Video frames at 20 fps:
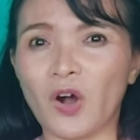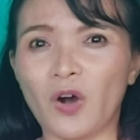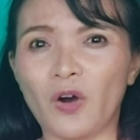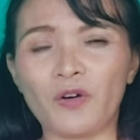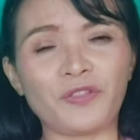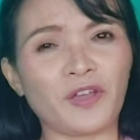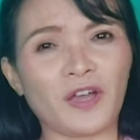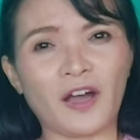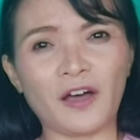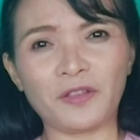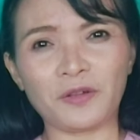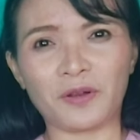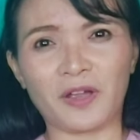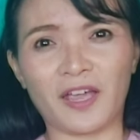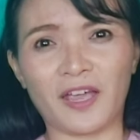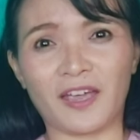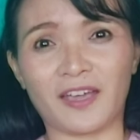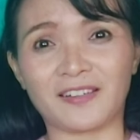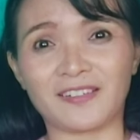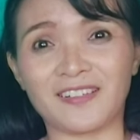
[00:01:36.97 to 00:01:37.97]
On the other
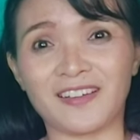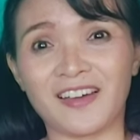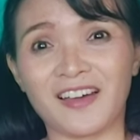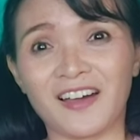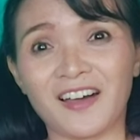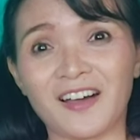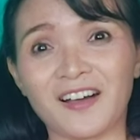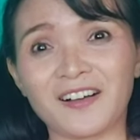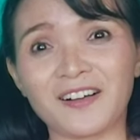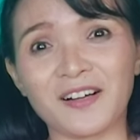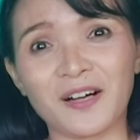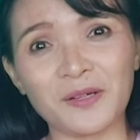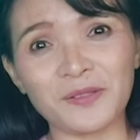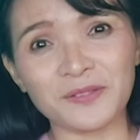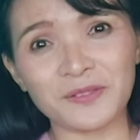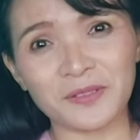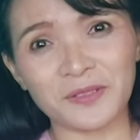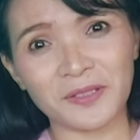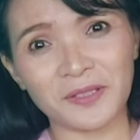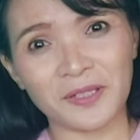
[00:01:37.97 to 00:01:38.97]
hand, a
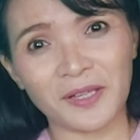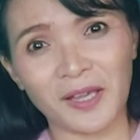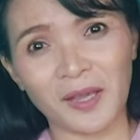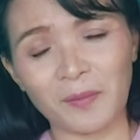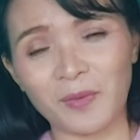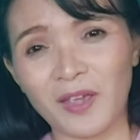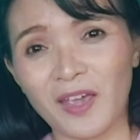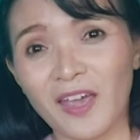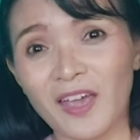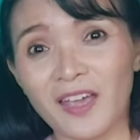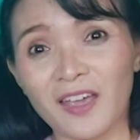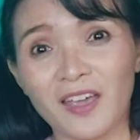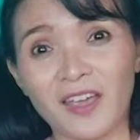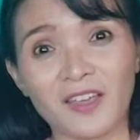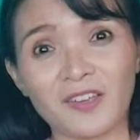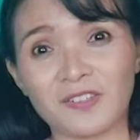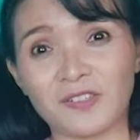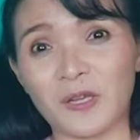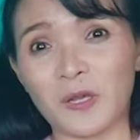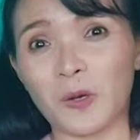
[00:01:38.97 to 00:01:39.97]
counterclaim
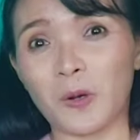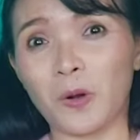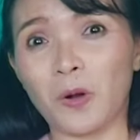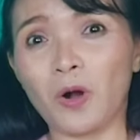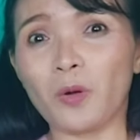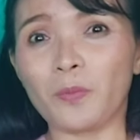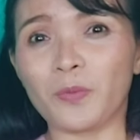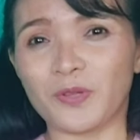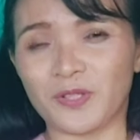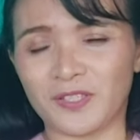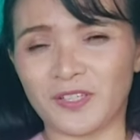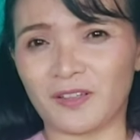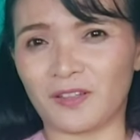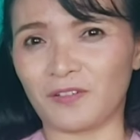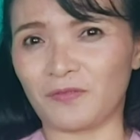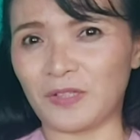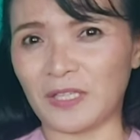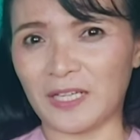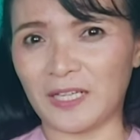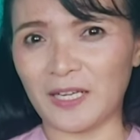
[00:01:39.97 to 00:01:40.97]
is the opposite
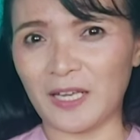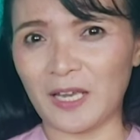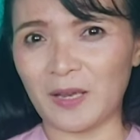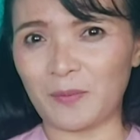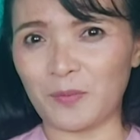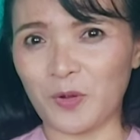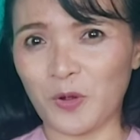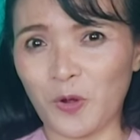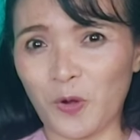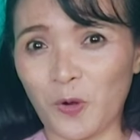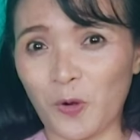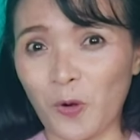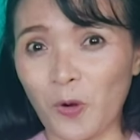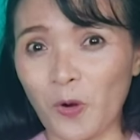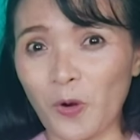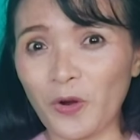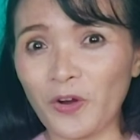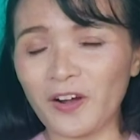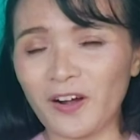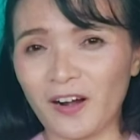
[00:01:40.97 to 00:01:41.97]
of the claim
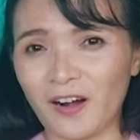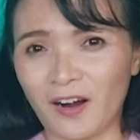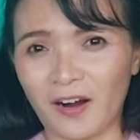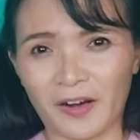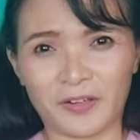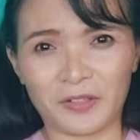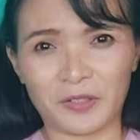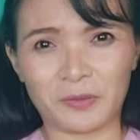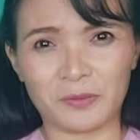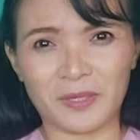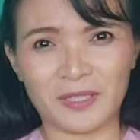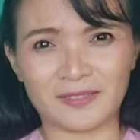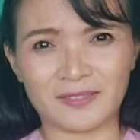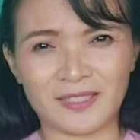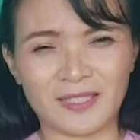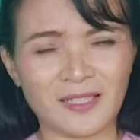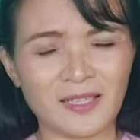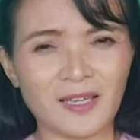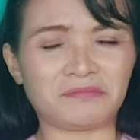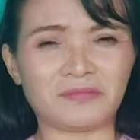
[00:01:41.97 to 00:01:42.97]
or
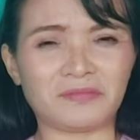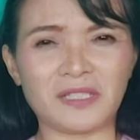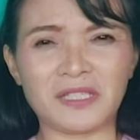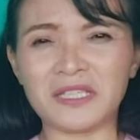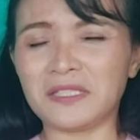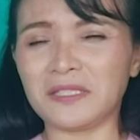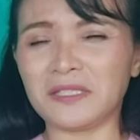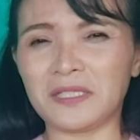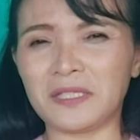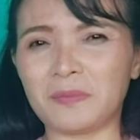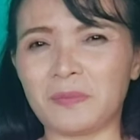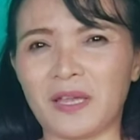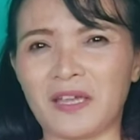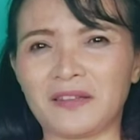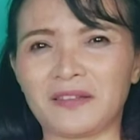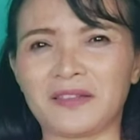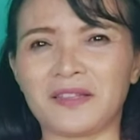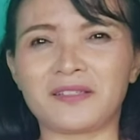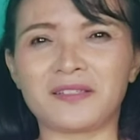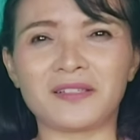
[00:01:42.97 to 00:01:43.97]
argument. In
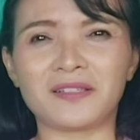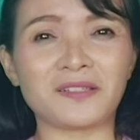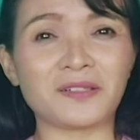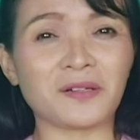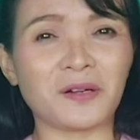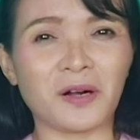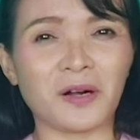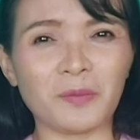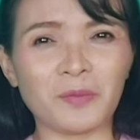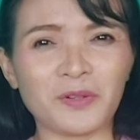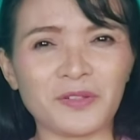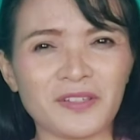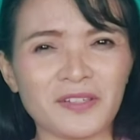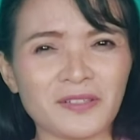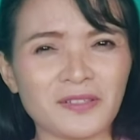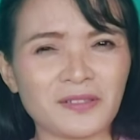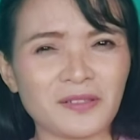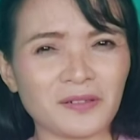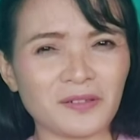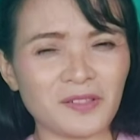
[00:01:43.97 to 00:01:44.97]
debate, this is common
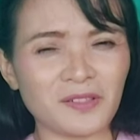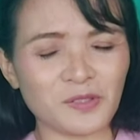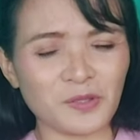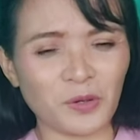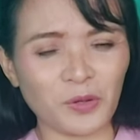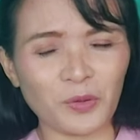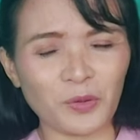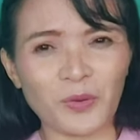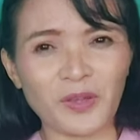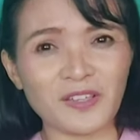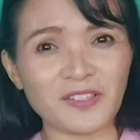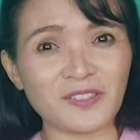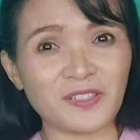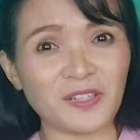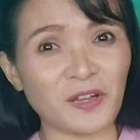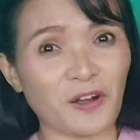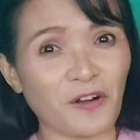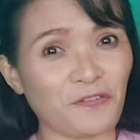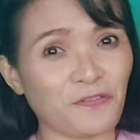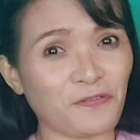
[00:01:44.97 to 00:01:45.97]
as there is always
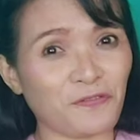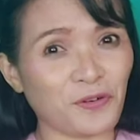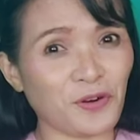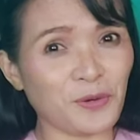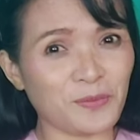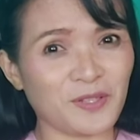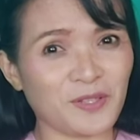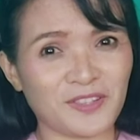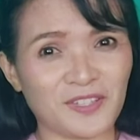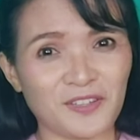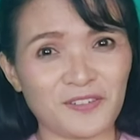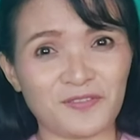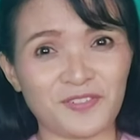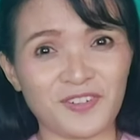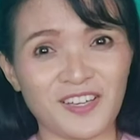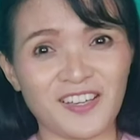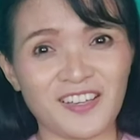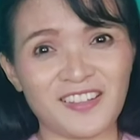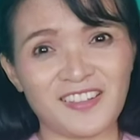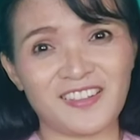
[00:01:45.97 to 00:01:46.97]
the affirmative
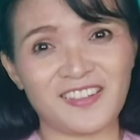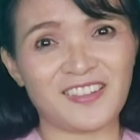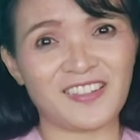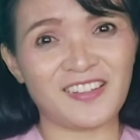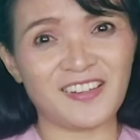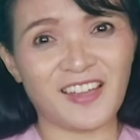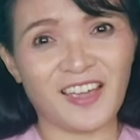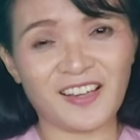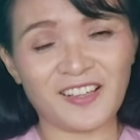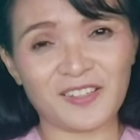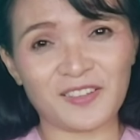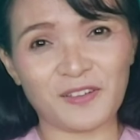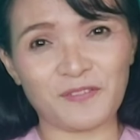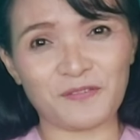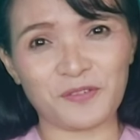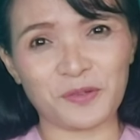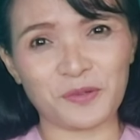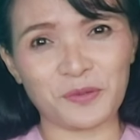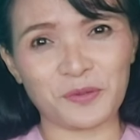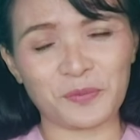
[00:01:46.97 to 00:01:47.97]
and the
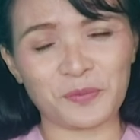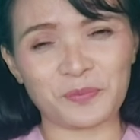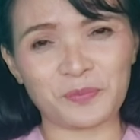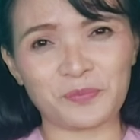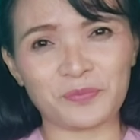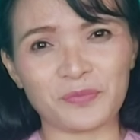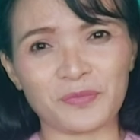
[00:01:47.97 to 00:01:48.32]
negative group.